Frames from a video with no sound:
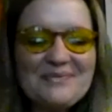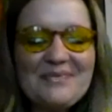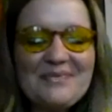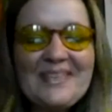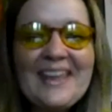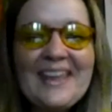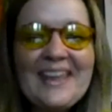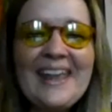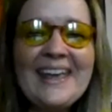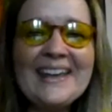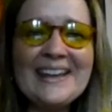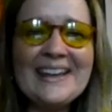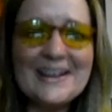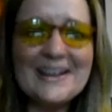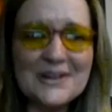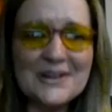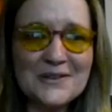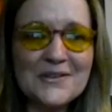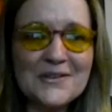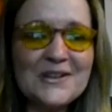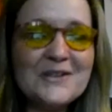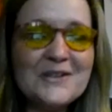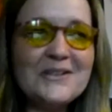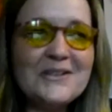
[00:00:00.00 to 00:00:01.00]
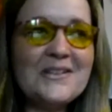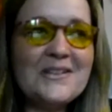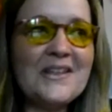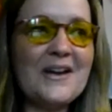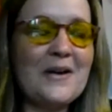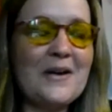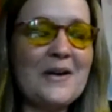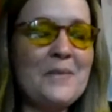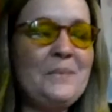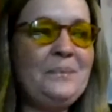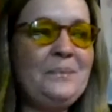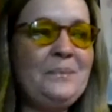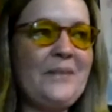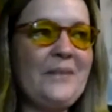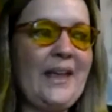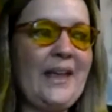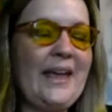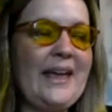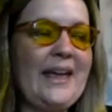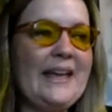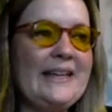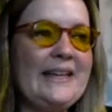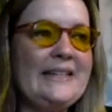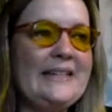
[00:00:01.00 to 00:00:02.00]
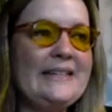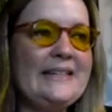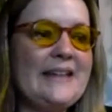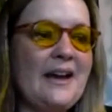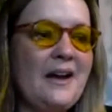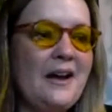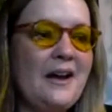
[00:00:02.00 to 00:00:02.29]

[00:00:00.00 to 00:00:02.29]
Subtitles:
and interviewed them, and